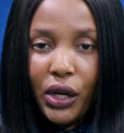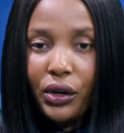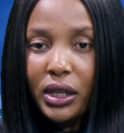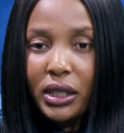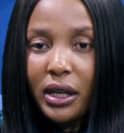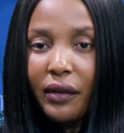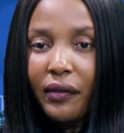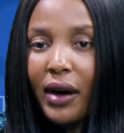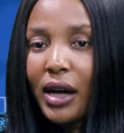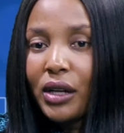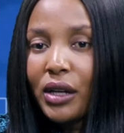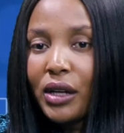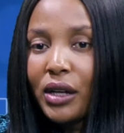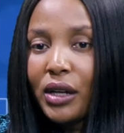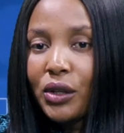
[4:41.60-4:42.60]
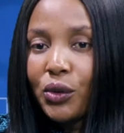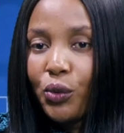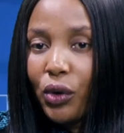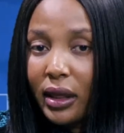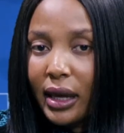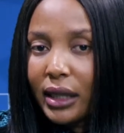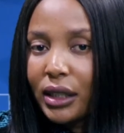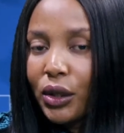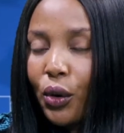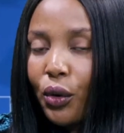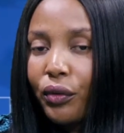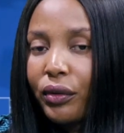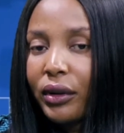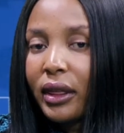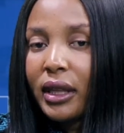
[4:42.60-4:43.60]
UNICEF has warned that
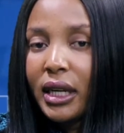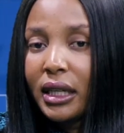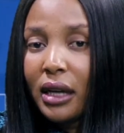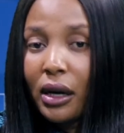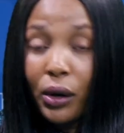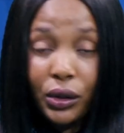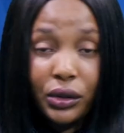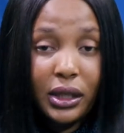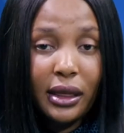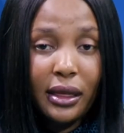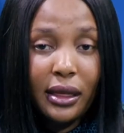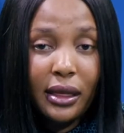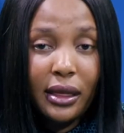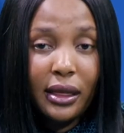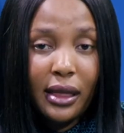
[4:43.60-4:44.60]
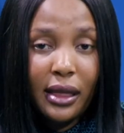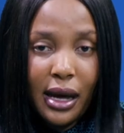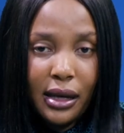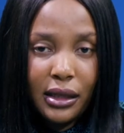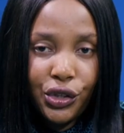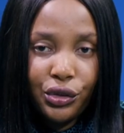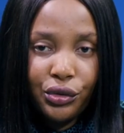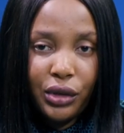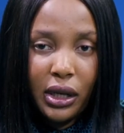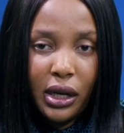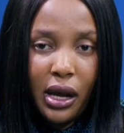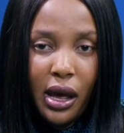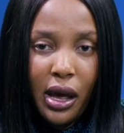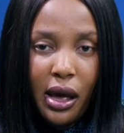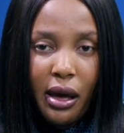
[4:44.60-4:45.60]
over 300,000
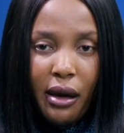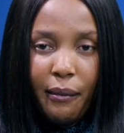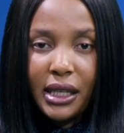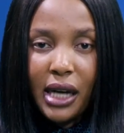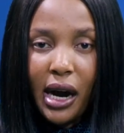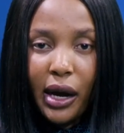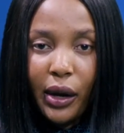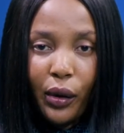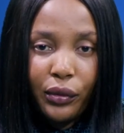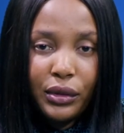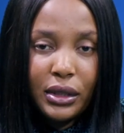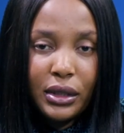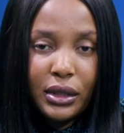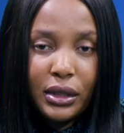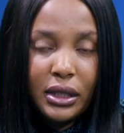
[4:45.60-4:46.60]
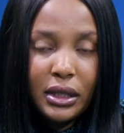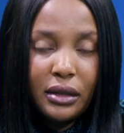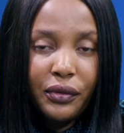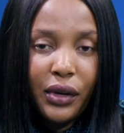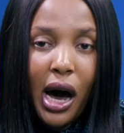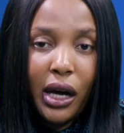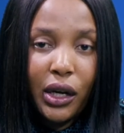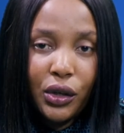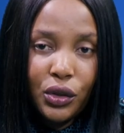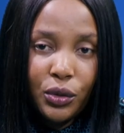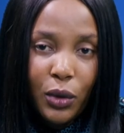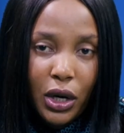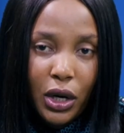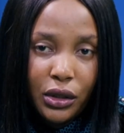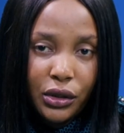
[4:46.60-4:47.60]
children may die of severe acute
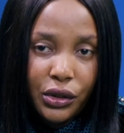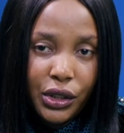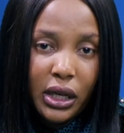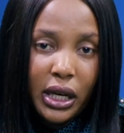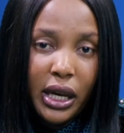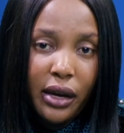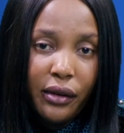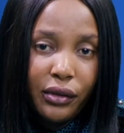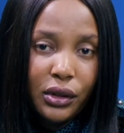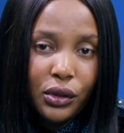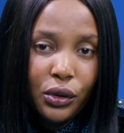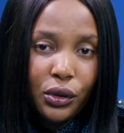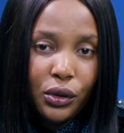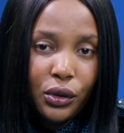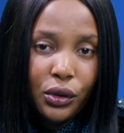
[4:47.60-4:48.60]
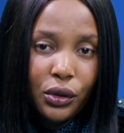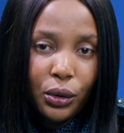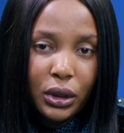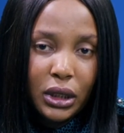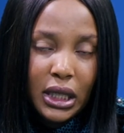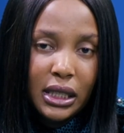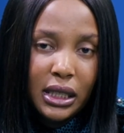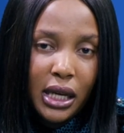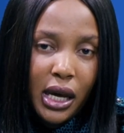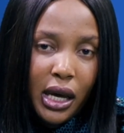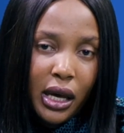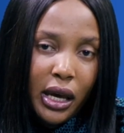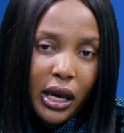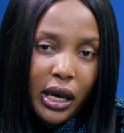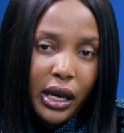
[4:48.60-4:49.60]
malnutrition if the Northeast
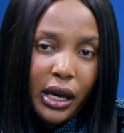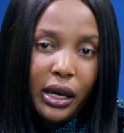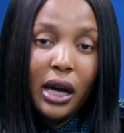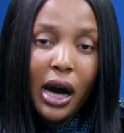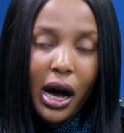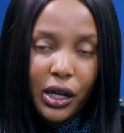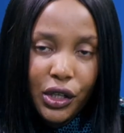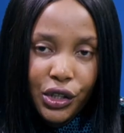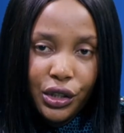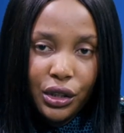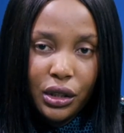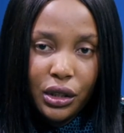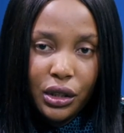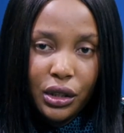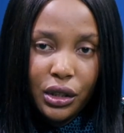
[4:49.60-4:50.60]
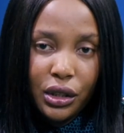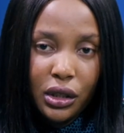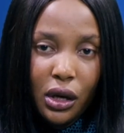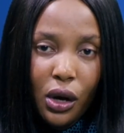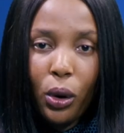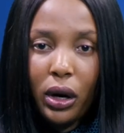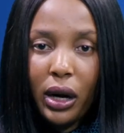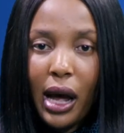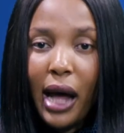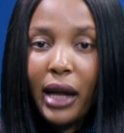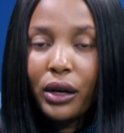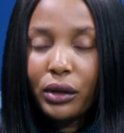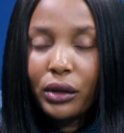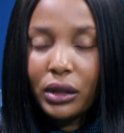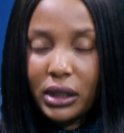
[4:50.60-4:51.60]
in action or are
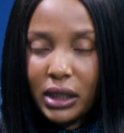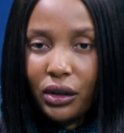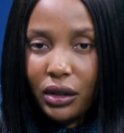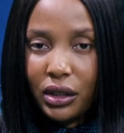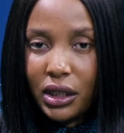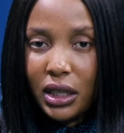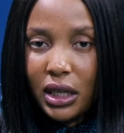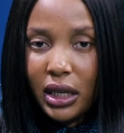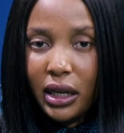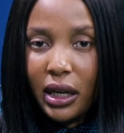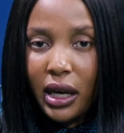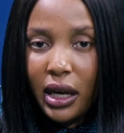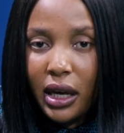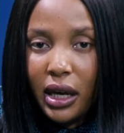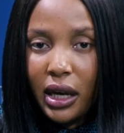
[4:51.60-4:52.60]
not taken urgently.